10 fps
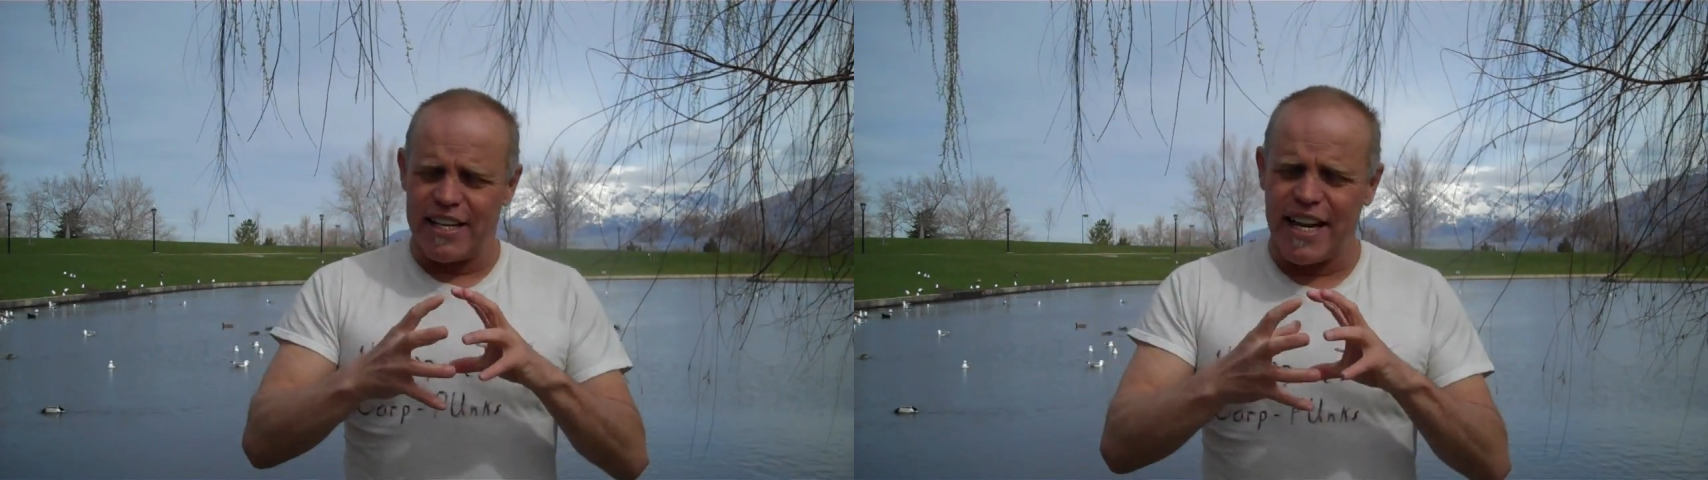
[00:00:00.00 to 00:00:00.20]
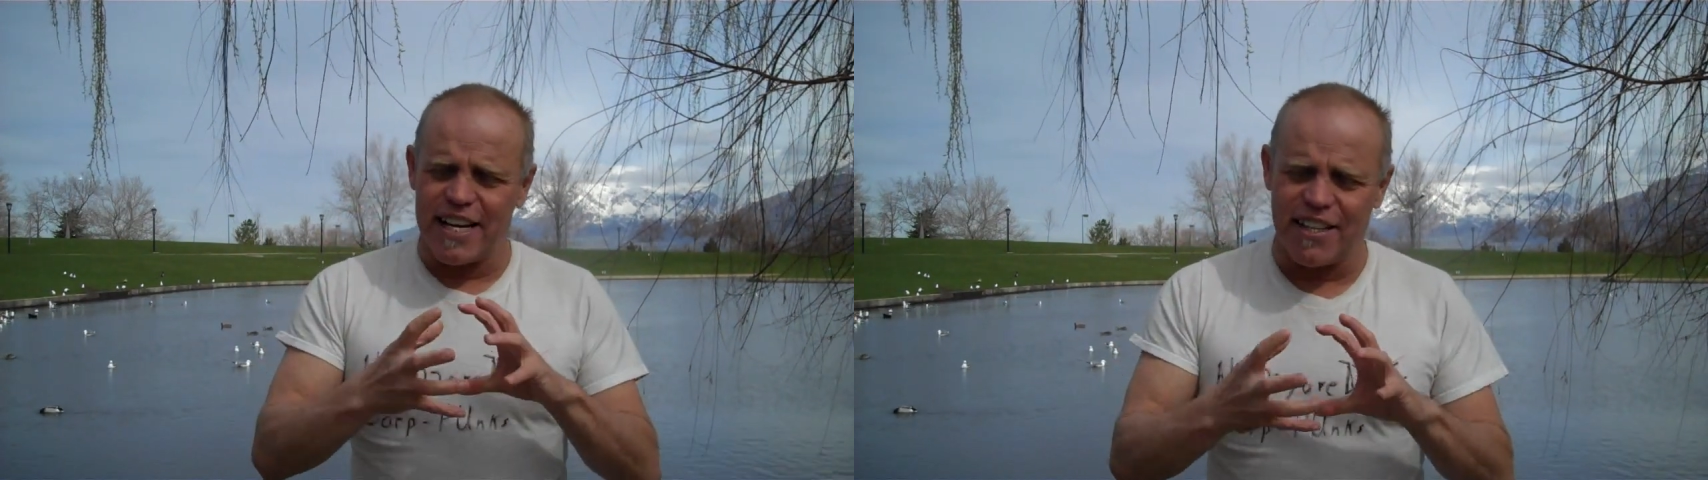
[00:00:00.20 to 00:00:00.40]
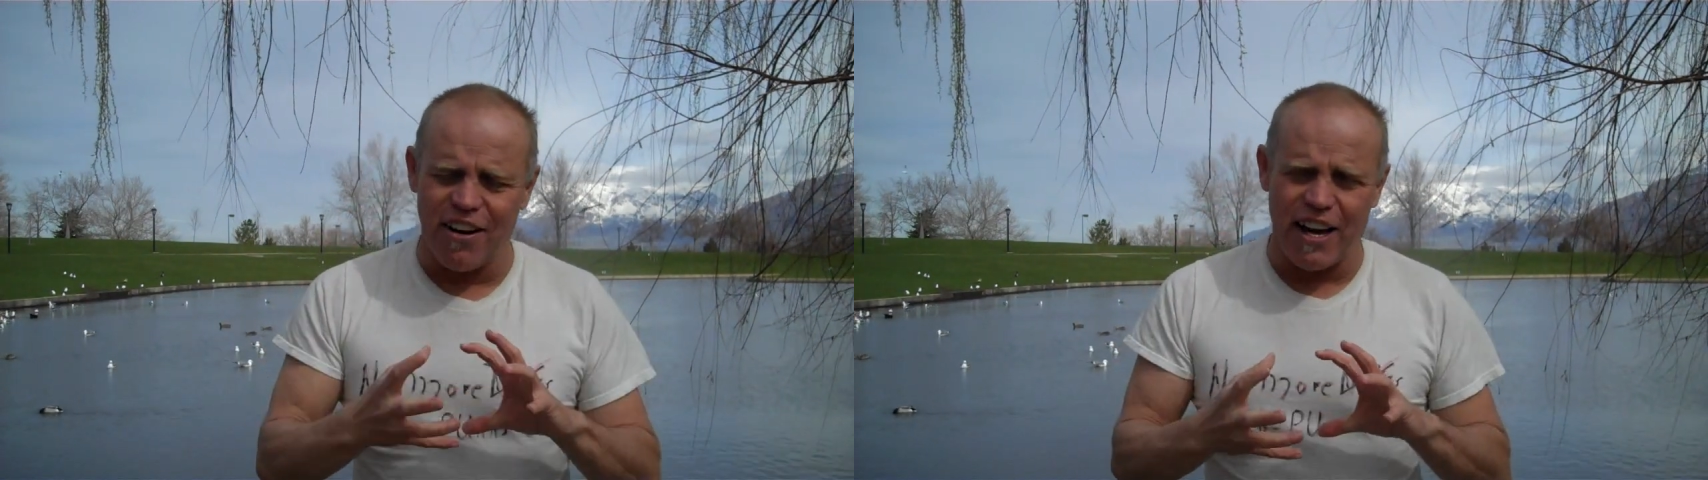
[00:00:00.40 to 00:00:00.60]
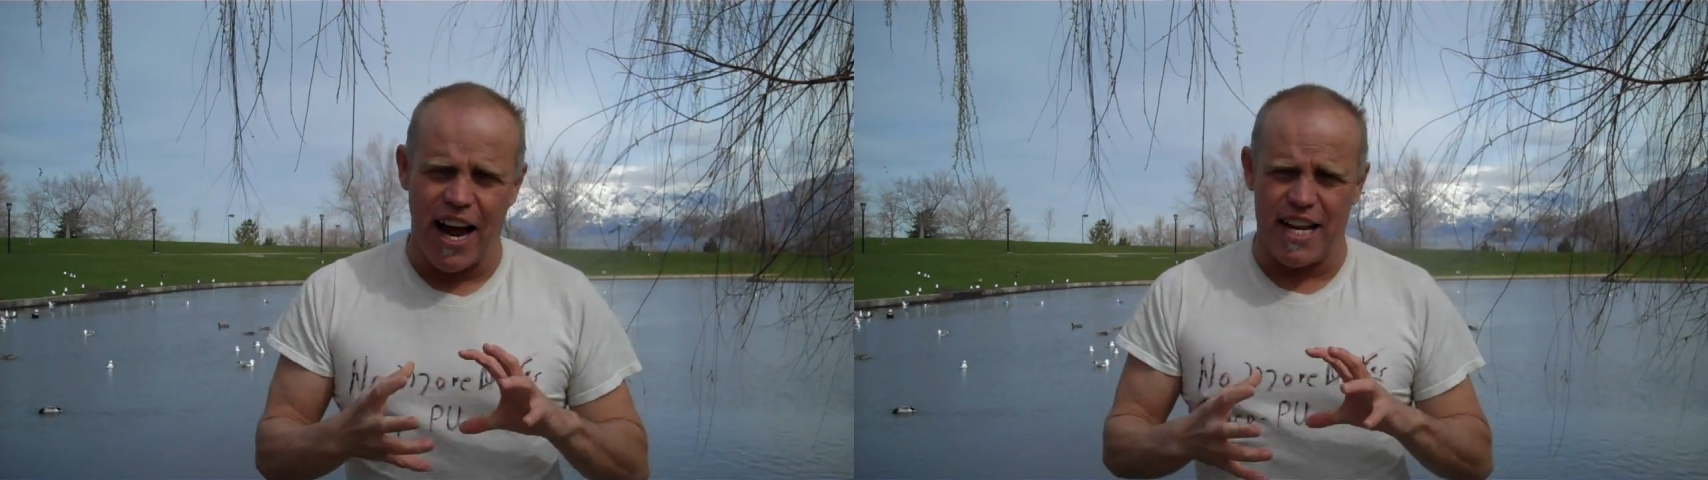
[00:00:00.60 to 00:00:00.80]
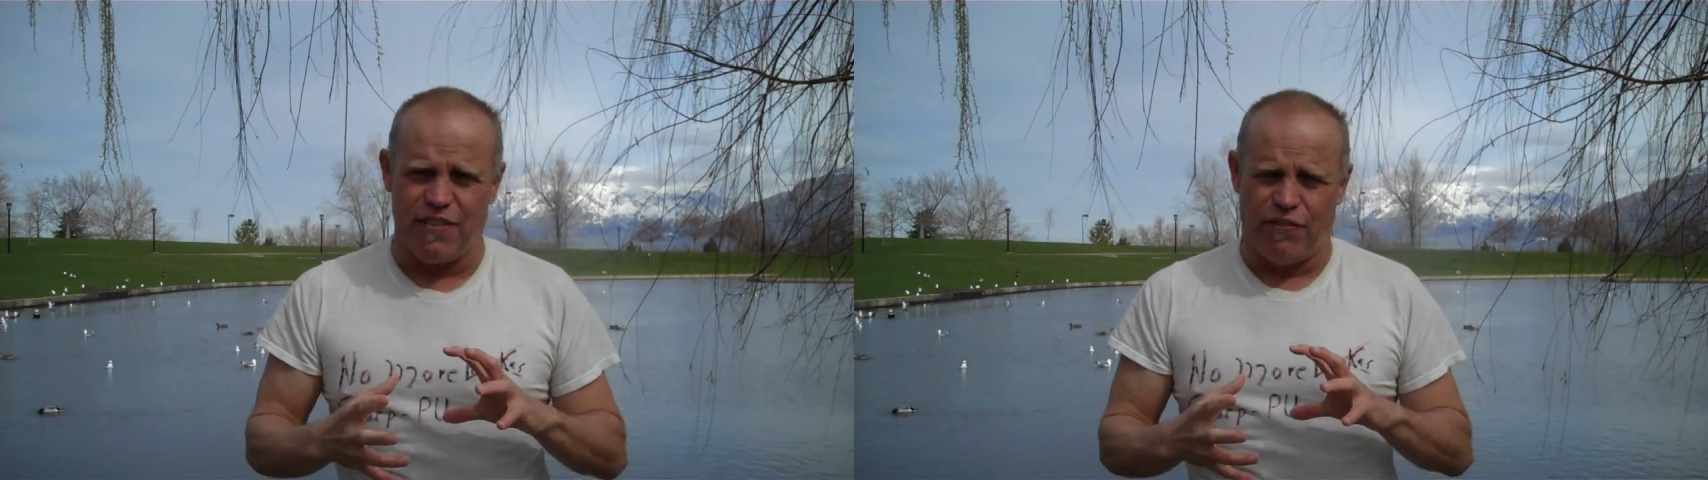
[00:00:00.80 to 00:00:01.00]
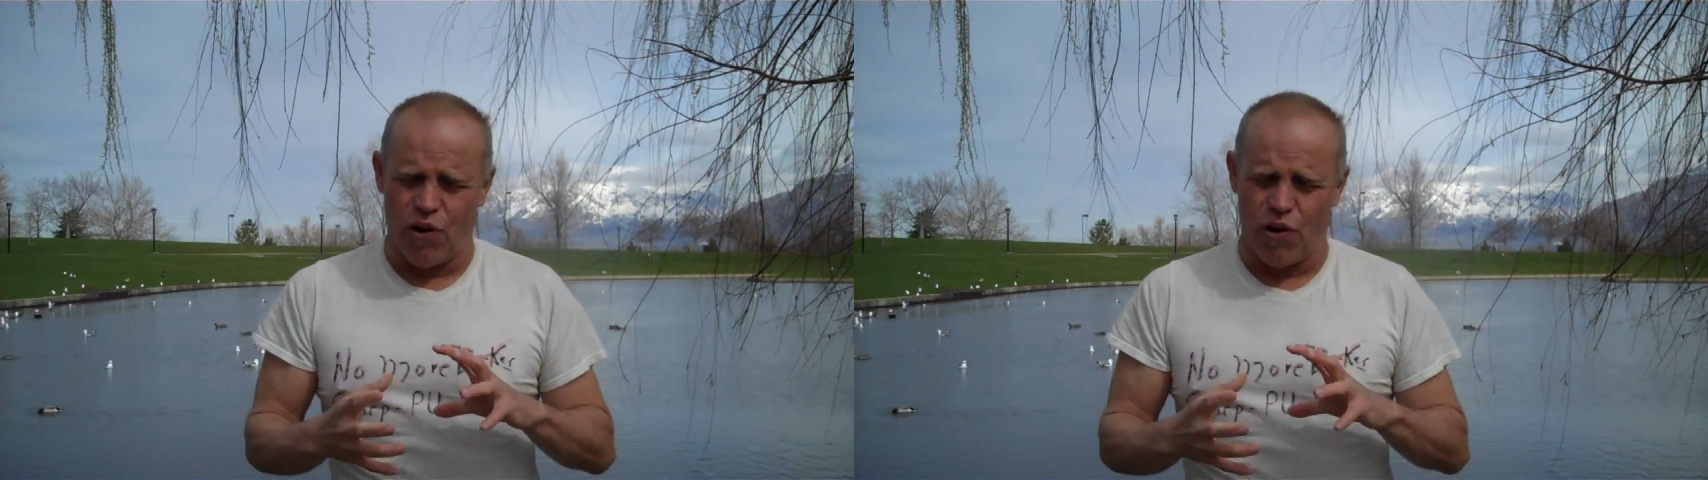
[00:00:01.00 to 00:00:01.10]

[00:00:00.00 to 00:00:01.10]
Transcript: it takes all kinds of